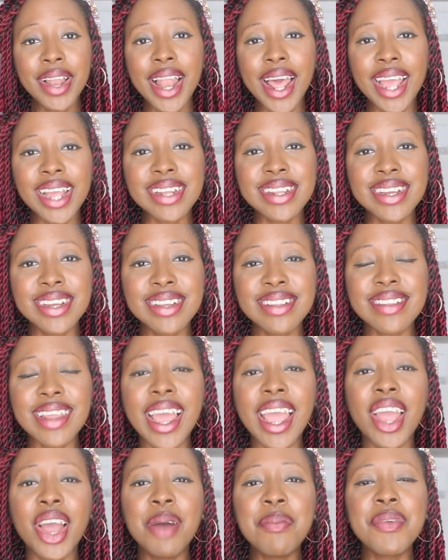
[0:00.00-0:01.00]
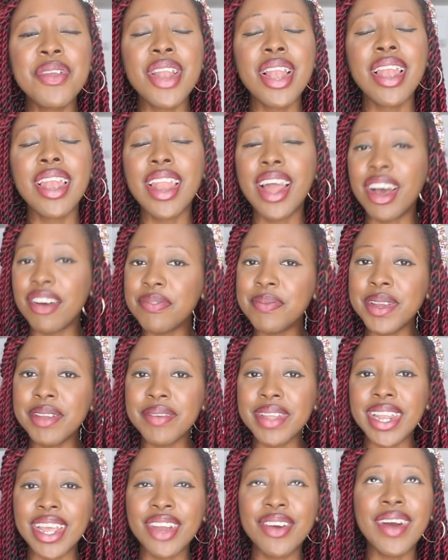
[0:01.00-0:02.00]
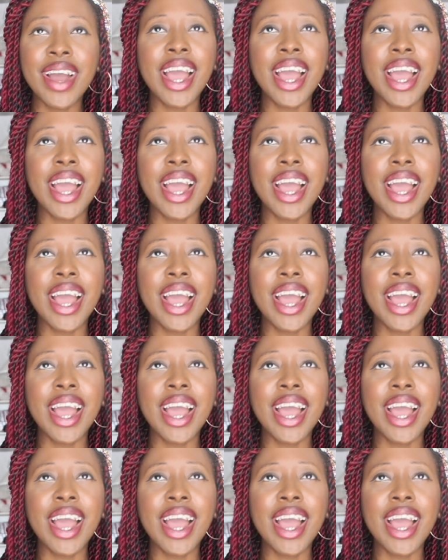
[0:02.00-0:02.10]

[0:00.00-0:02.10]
you like this. I hope you love my video.